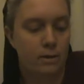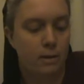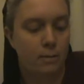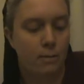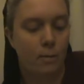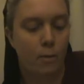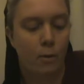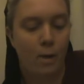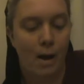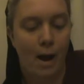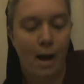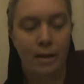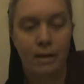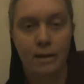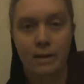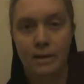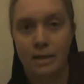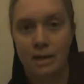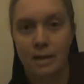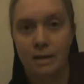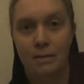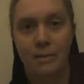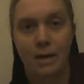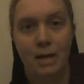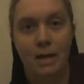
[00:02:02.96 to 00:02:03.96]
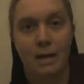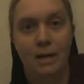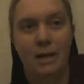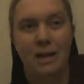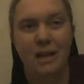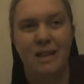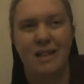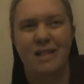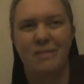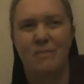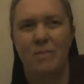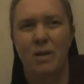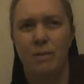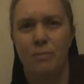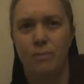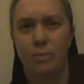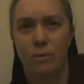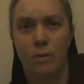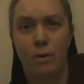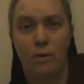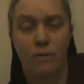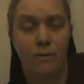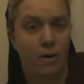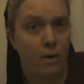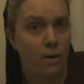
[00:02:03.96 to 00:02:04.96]
immorality, meaning
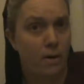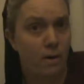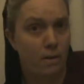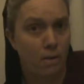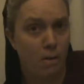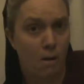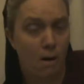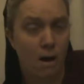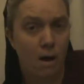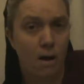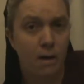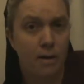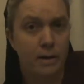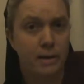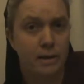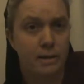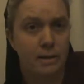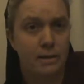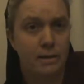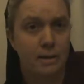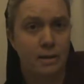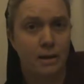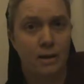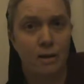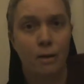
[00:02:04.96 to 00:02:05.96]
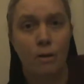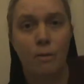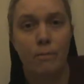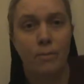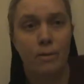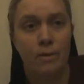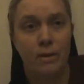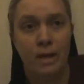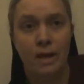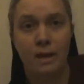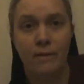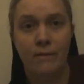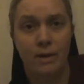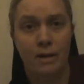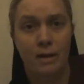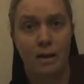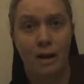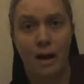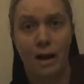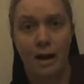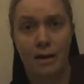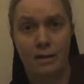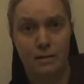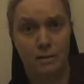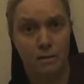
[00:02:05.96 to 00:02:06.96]
people are very lawless and they don't believe in
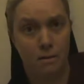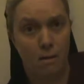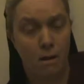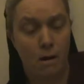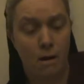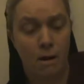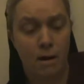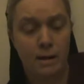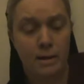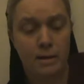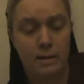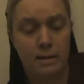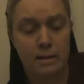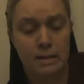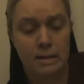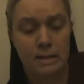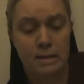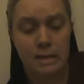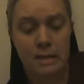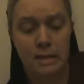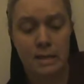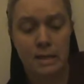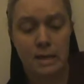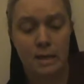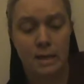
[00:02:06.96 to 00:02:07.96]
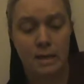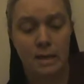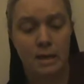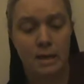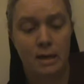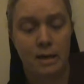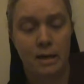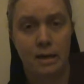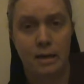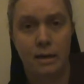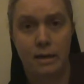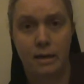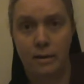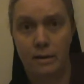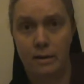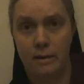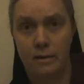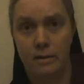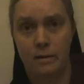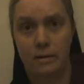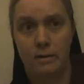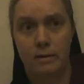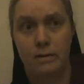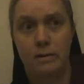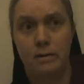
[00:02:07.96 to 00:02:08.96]
God's laws,
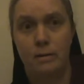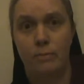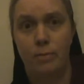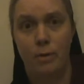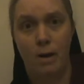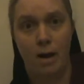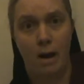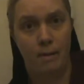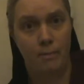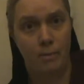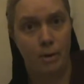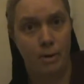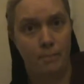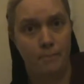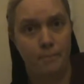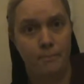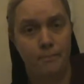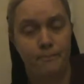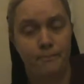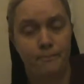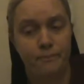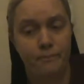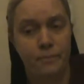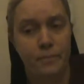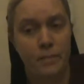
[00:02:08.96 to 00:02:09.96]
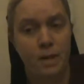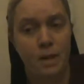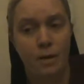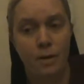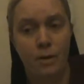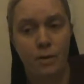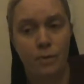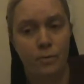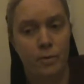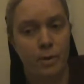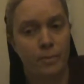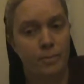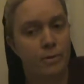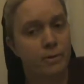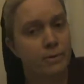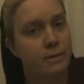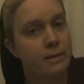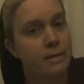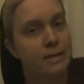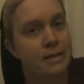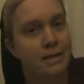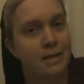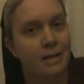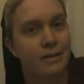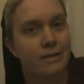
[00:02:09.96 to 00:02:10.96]
there's a problem. When a
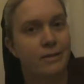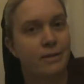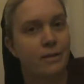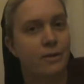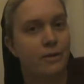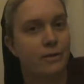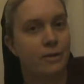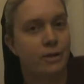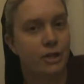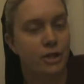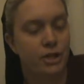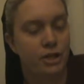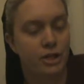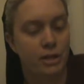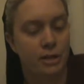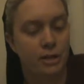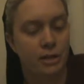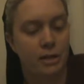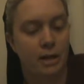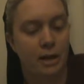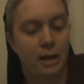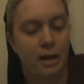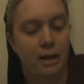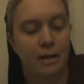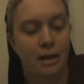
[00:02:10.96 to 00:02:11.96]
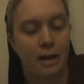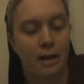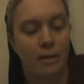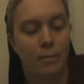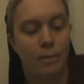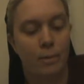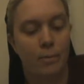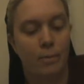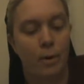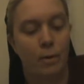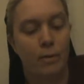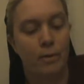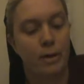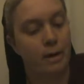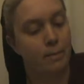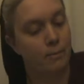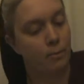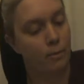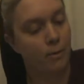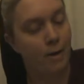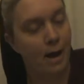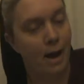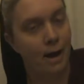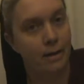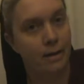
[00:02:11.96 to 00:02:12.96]
person says they're Christian and they promote
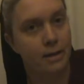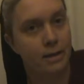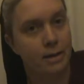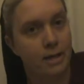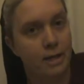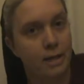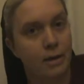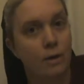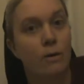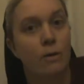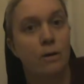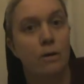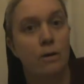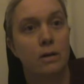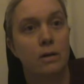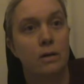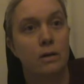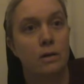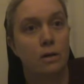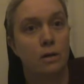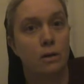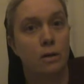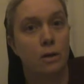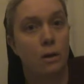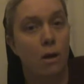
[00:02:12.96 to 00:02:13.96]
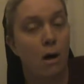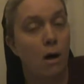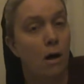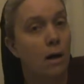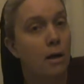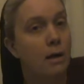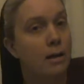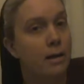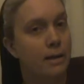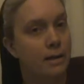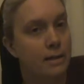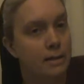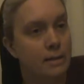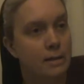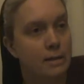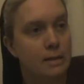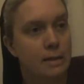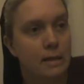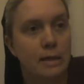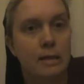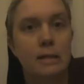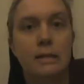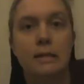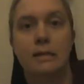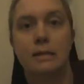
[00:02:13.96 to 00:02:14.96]
immorality or
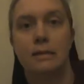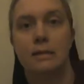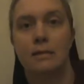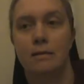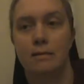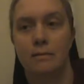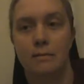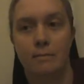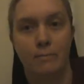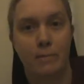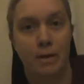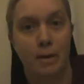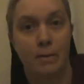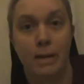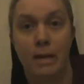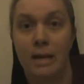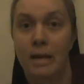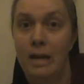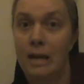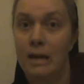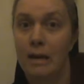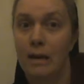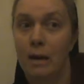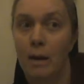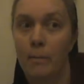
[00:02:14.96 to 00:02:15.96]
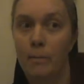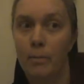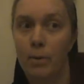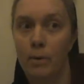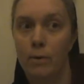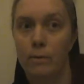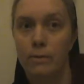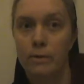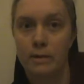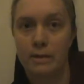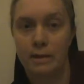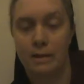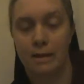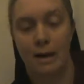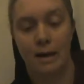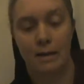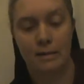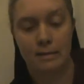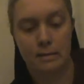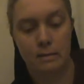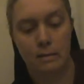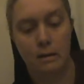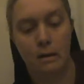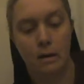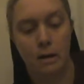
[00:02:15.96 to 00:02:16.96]
lawlessness, meaning opposed to
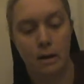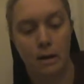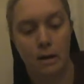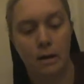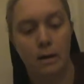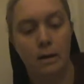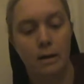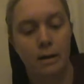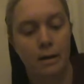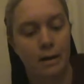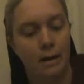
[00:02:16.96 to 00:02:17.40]
God's law,